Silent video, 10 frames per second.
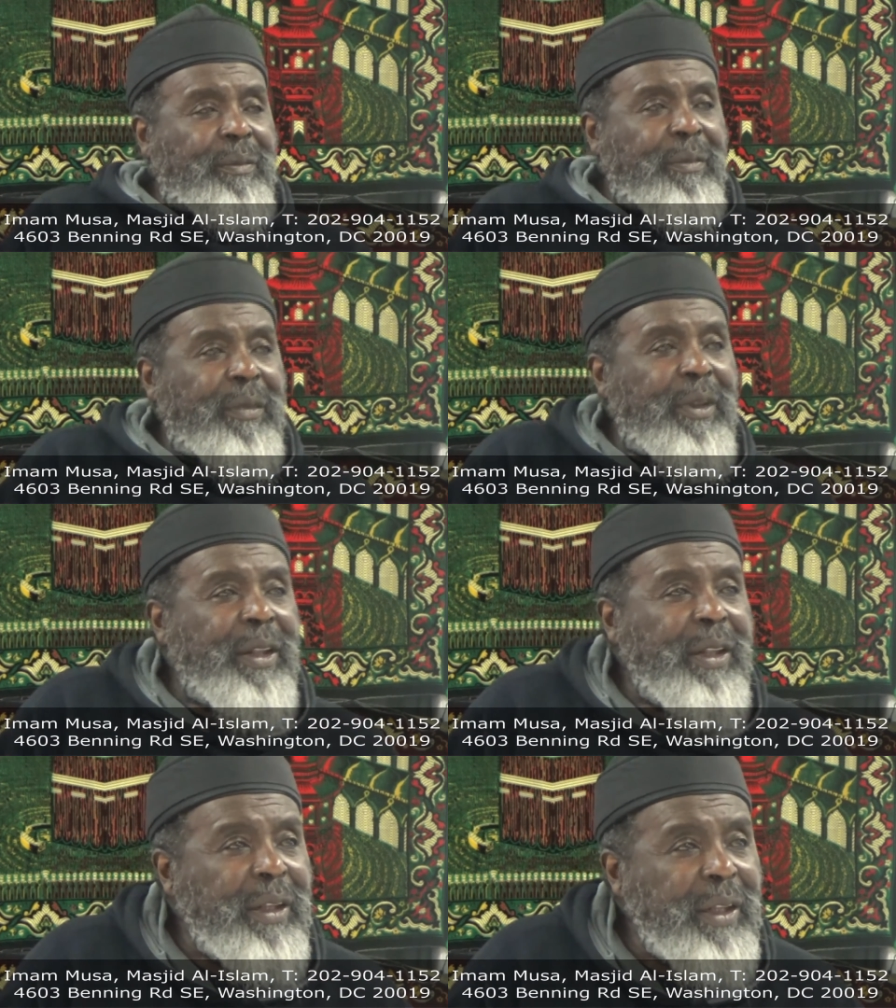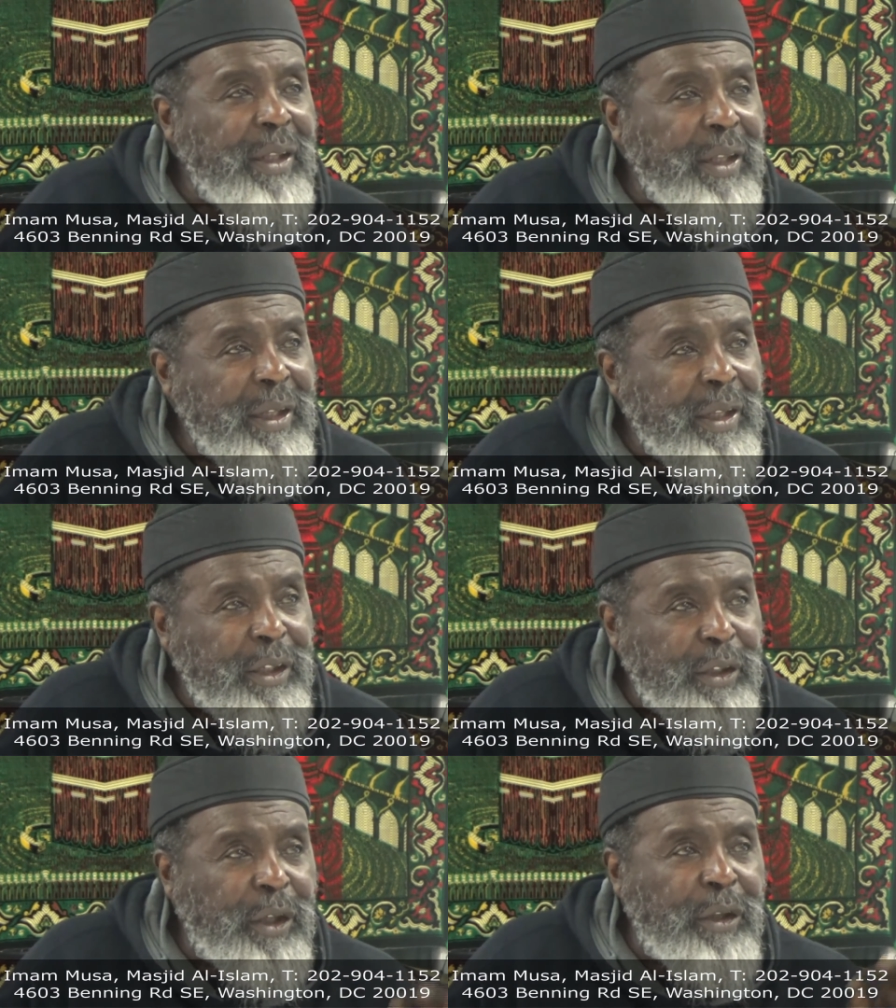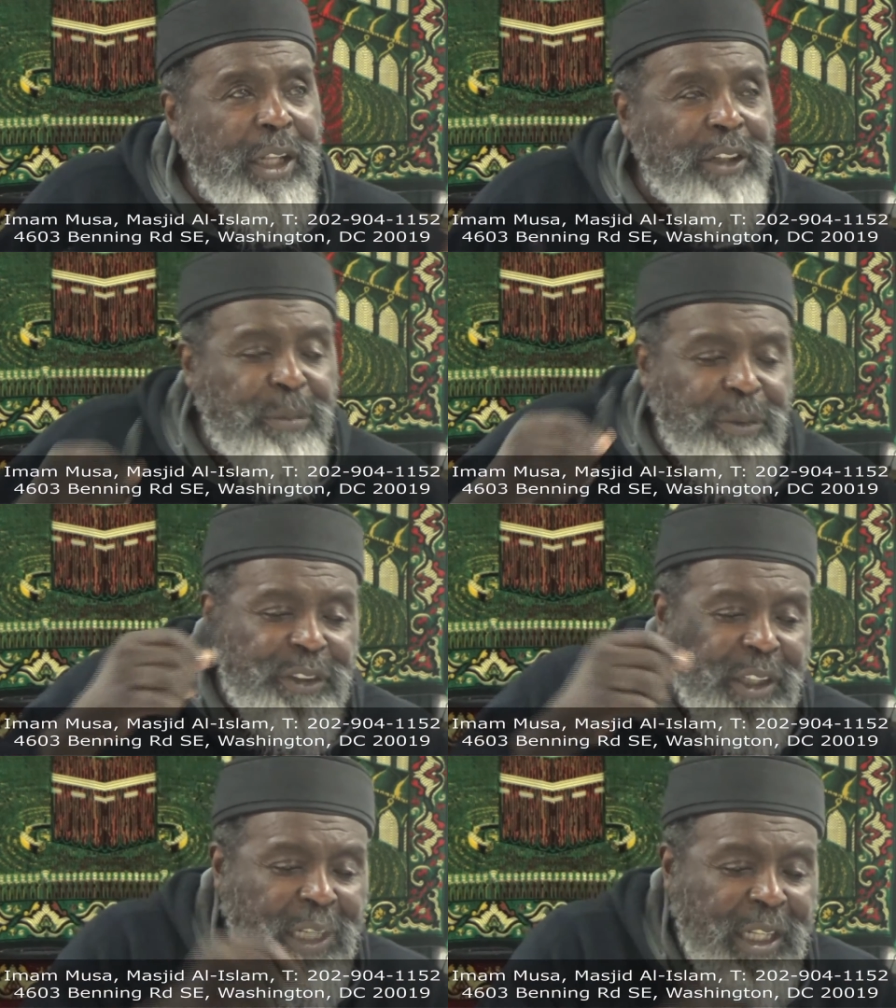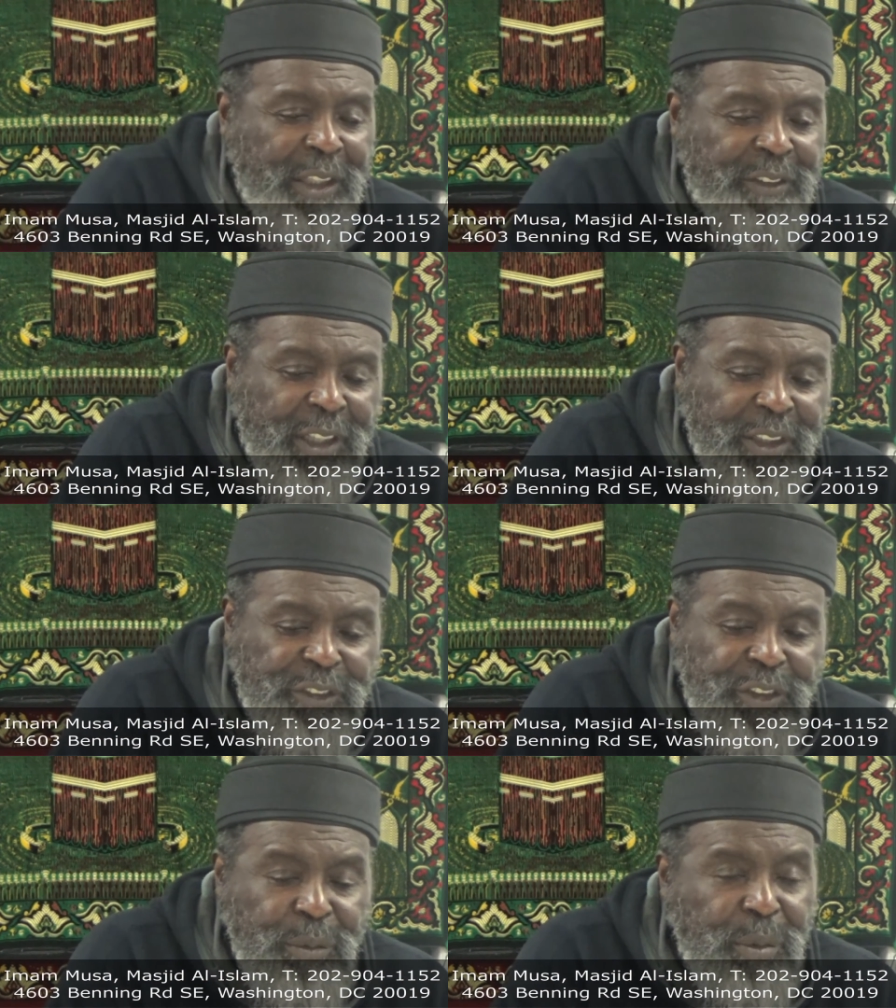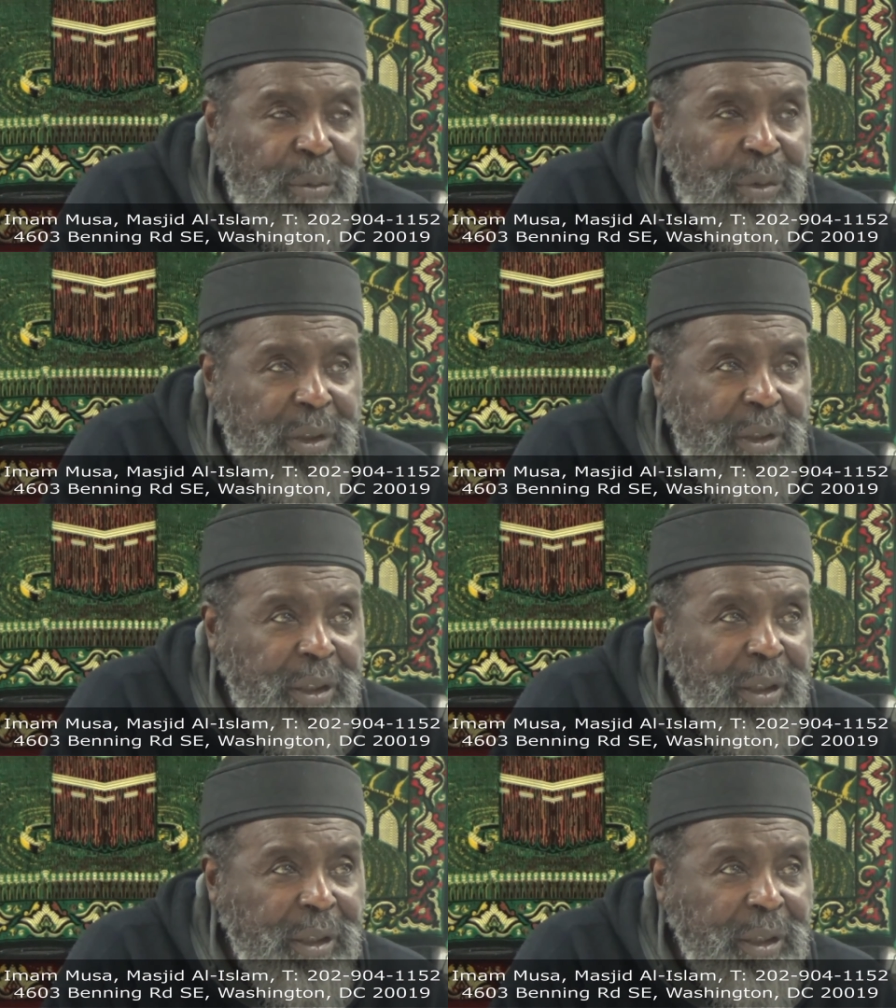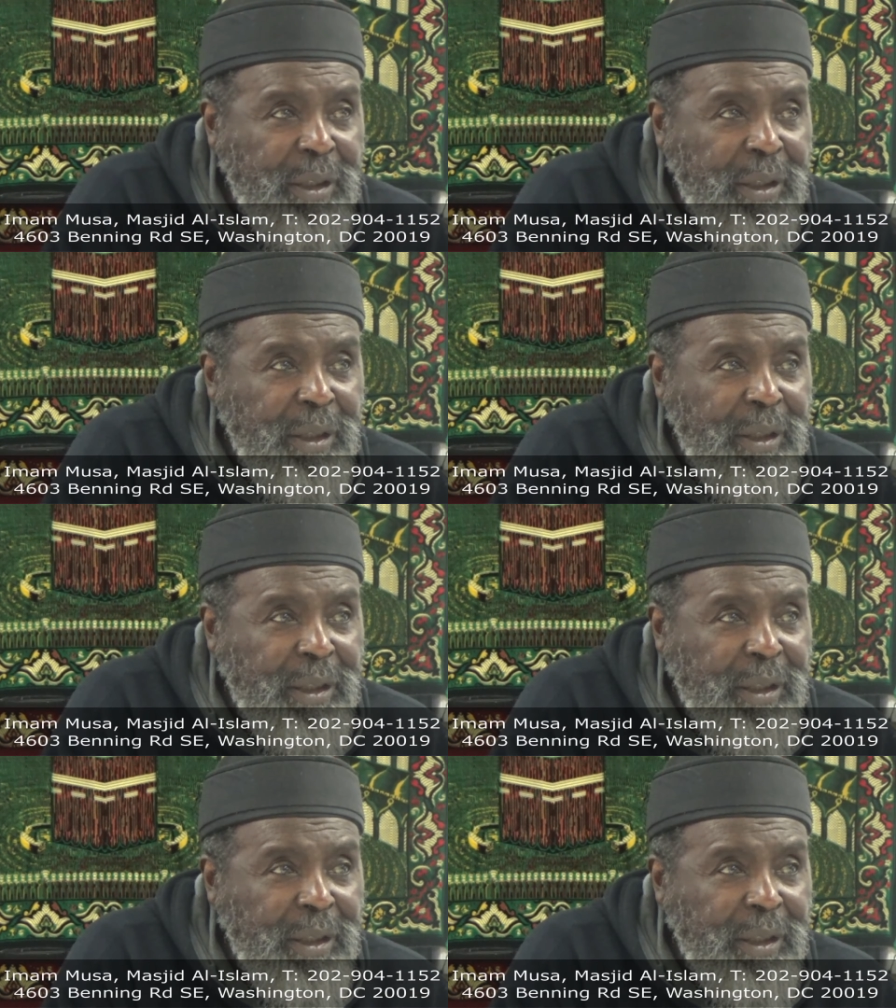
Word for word: Alexander. Michelle Alexander. No, that's Michelle oh, Alexander. She oh, wrote. Abby Martin. Abby